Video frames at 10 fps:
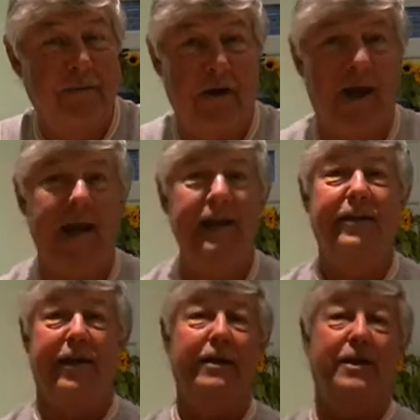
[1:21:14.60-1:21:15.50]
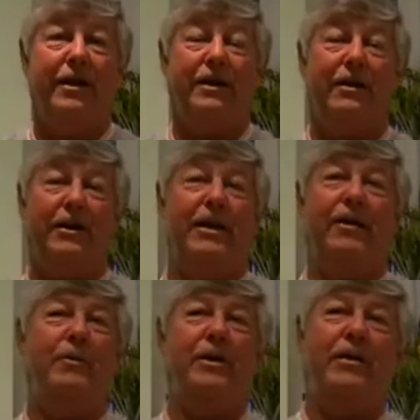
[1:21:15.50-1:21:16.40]
But Andy, going
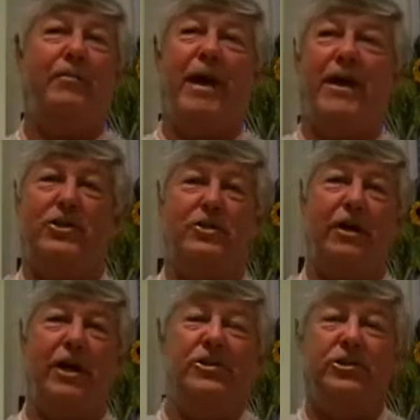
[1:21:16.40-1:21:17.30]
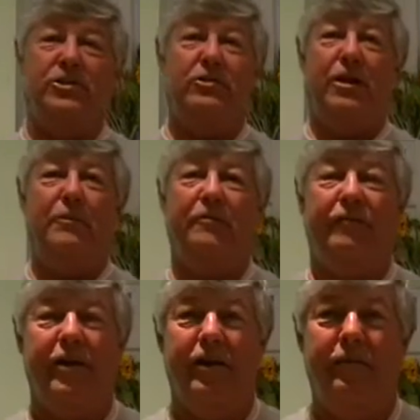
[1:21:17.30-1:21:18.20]
down one of the back straight, he just stood up in
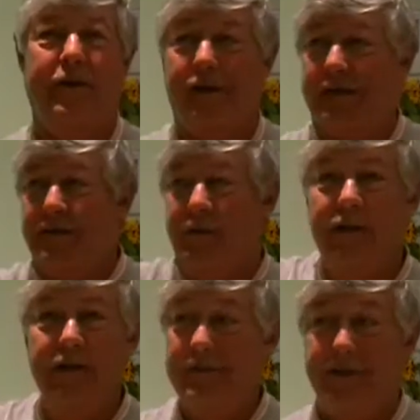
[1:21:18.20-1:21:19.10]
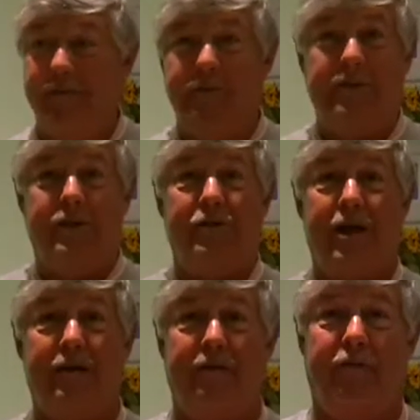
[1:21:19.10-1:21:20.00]
front of me. And I said, what'd you do
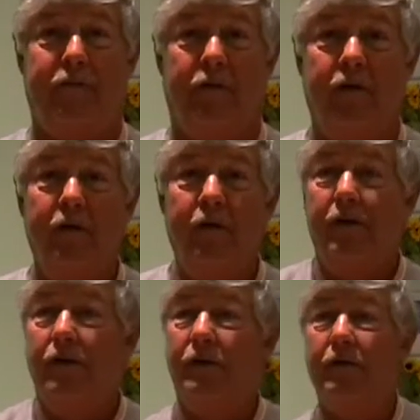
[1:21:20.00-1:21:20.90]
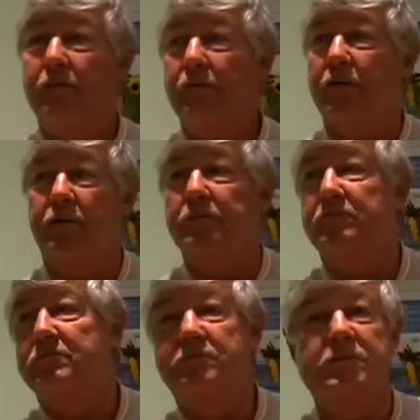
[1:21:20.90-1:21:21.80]
that for? Well,
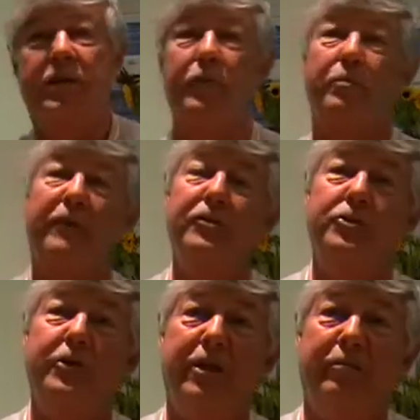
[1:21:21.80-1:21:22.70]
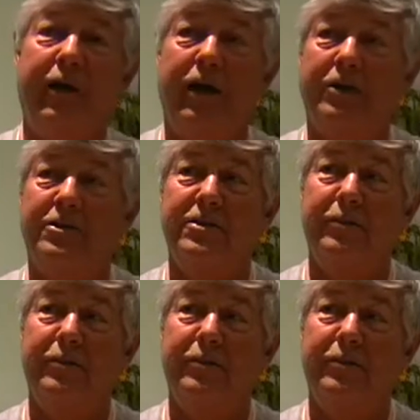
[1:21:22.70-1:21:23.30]
never bothered you in the past.